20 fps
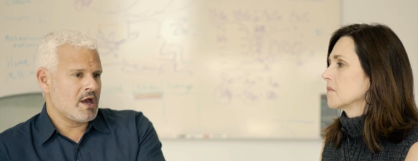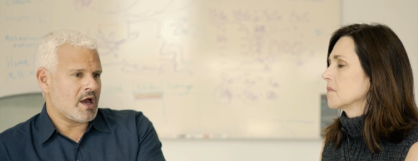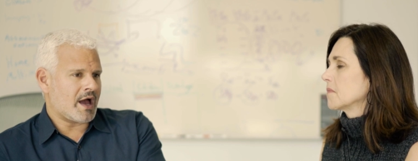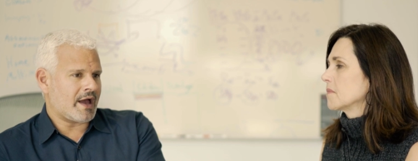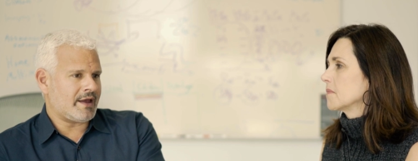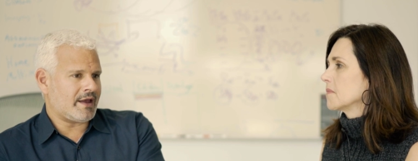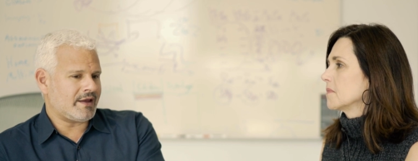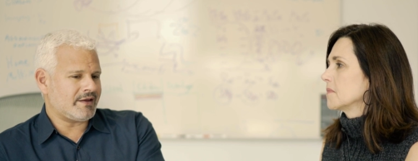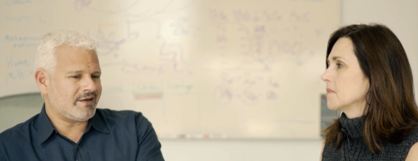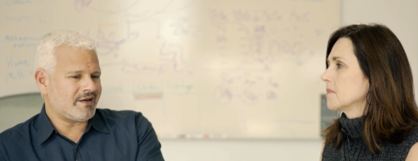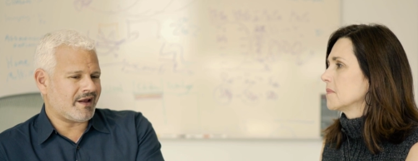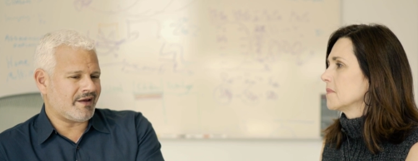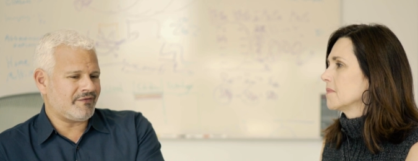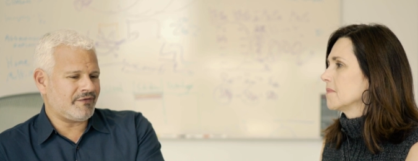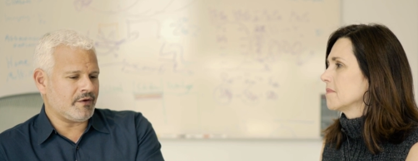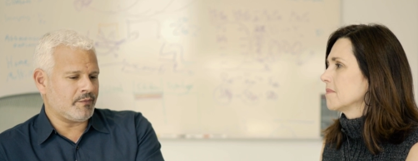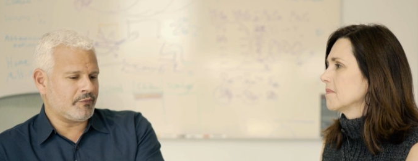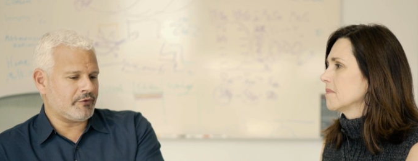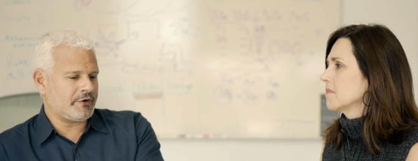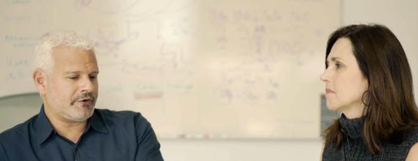Speaker 1: I
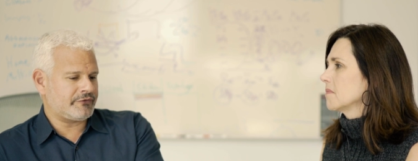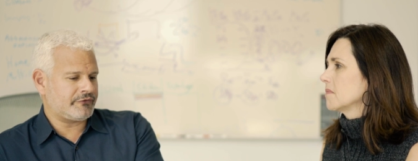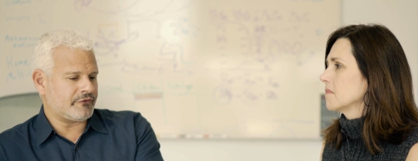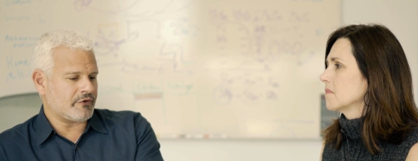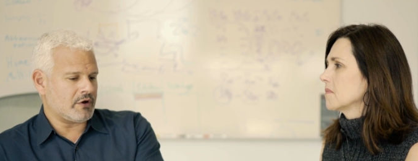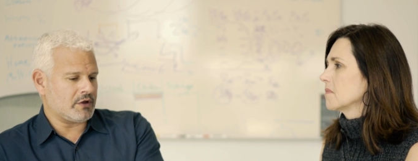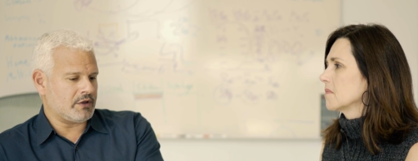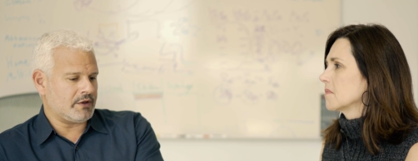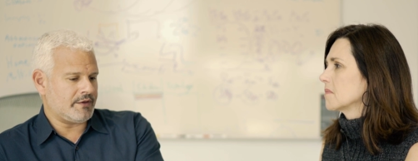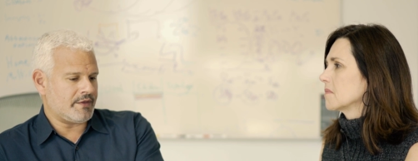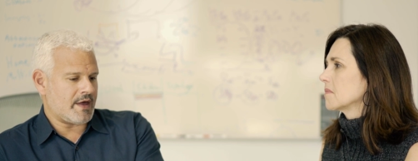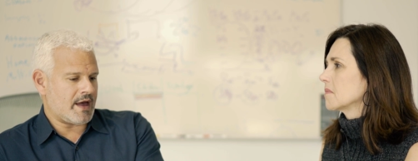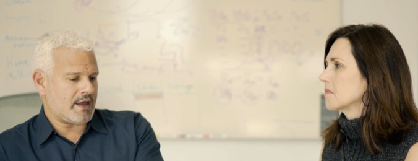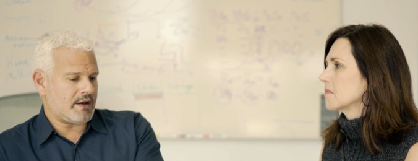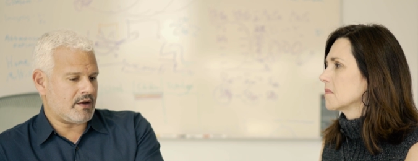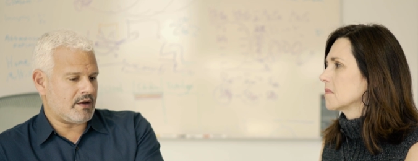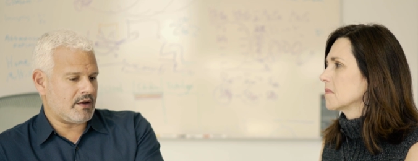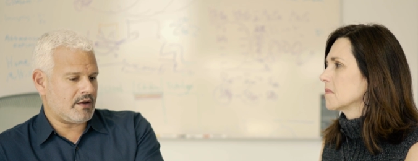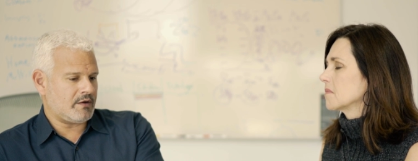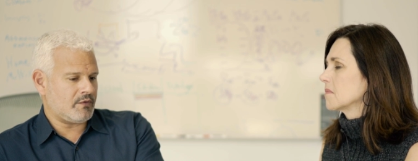feel pretty strongly
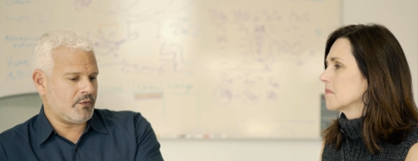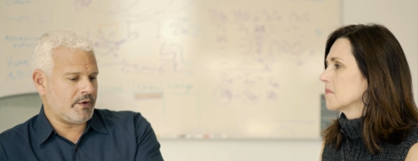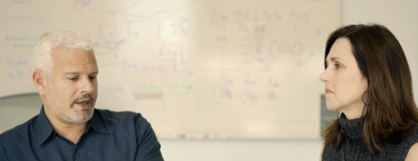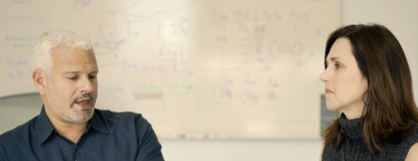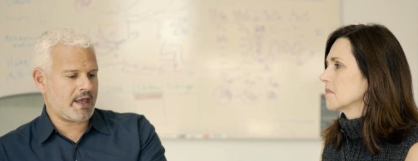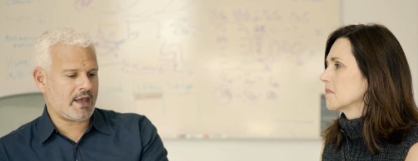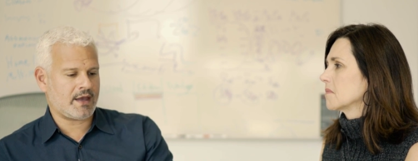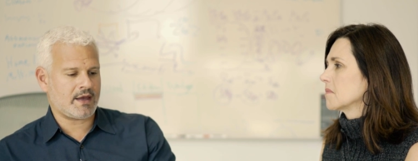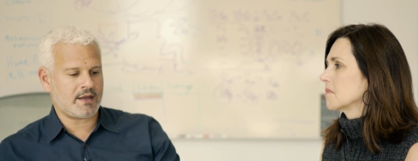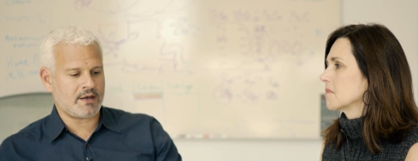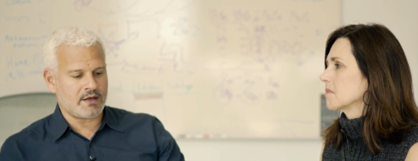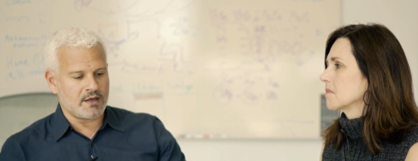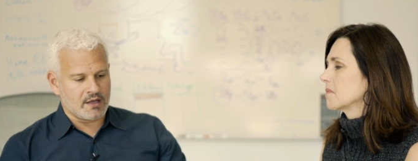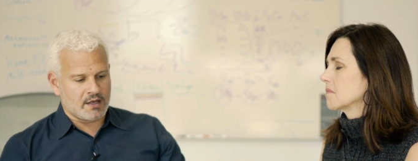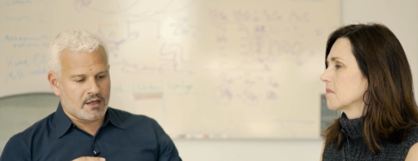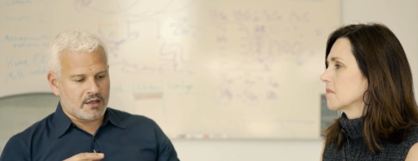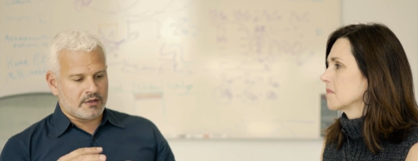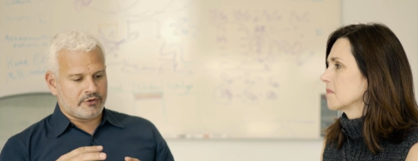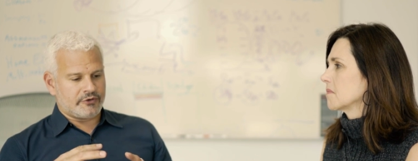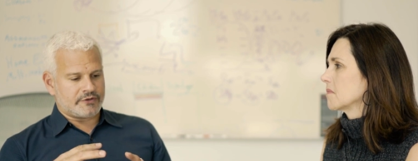that we can't
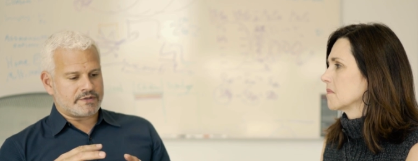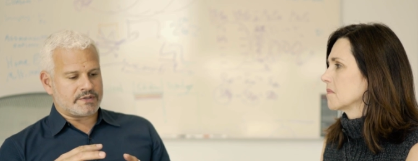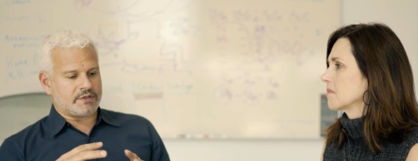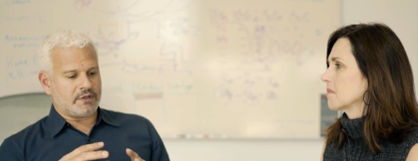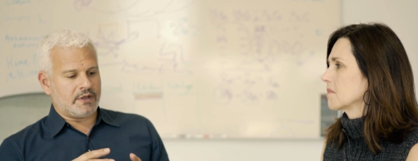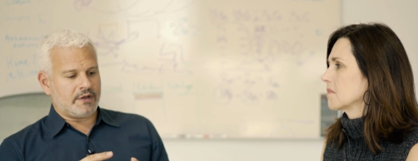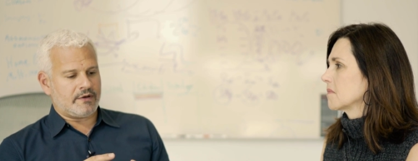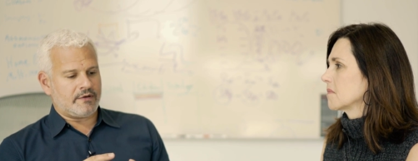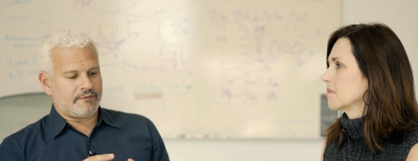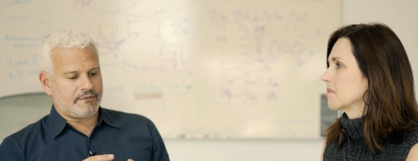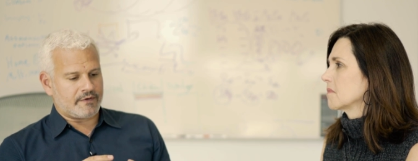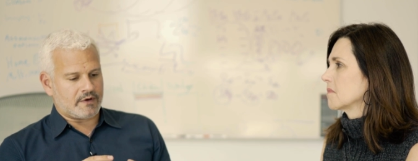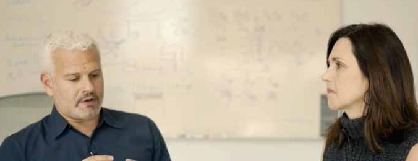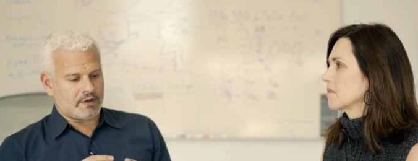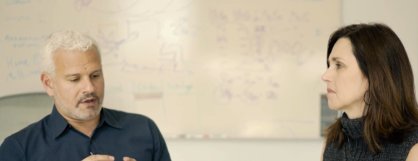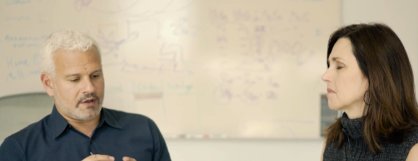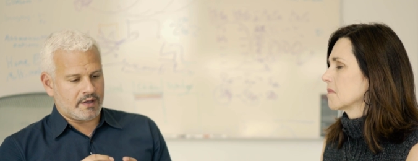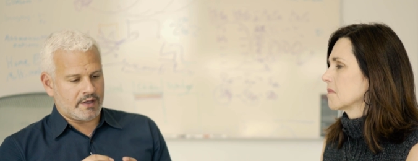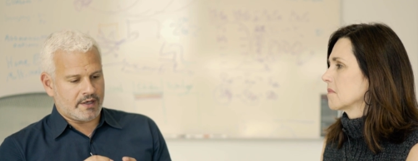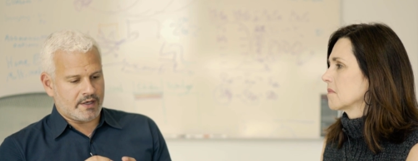just live
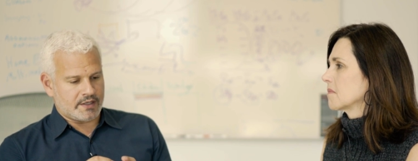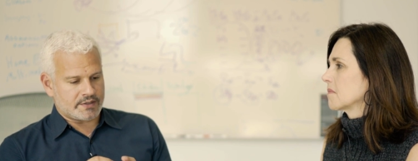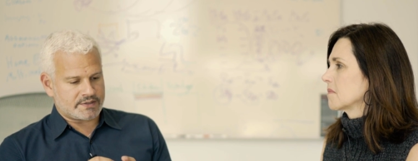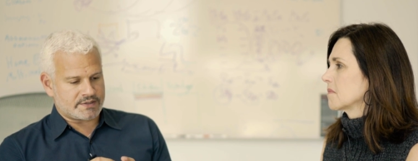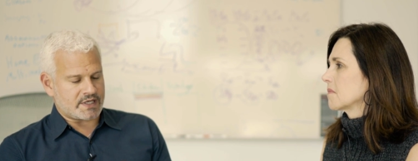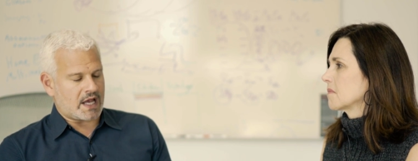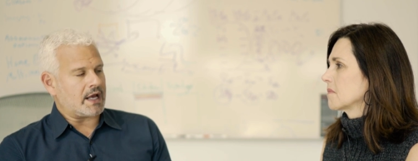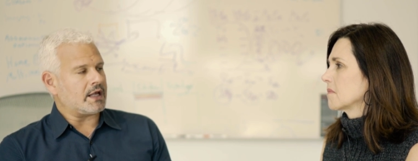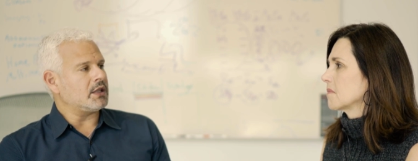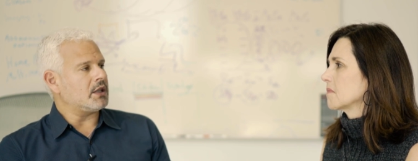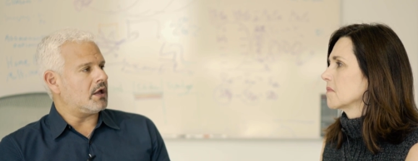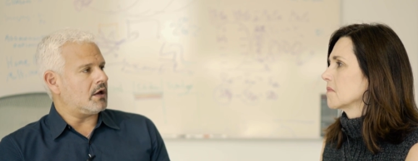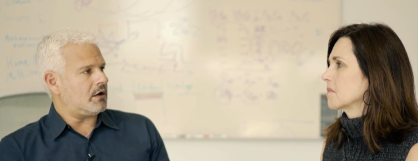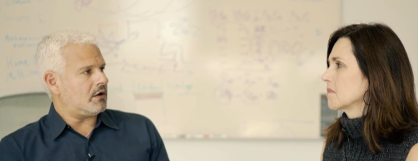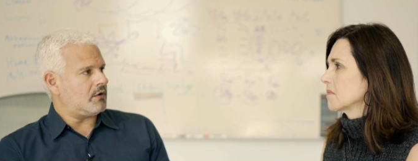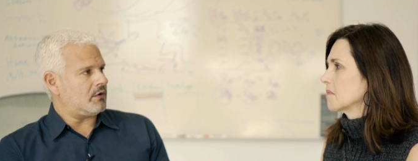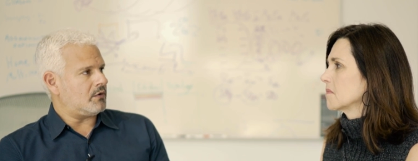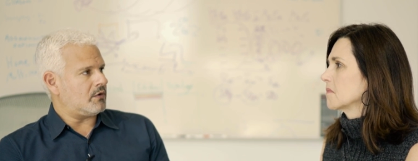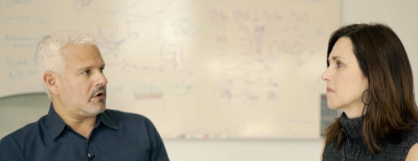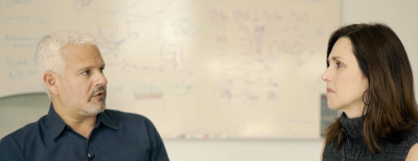in a silo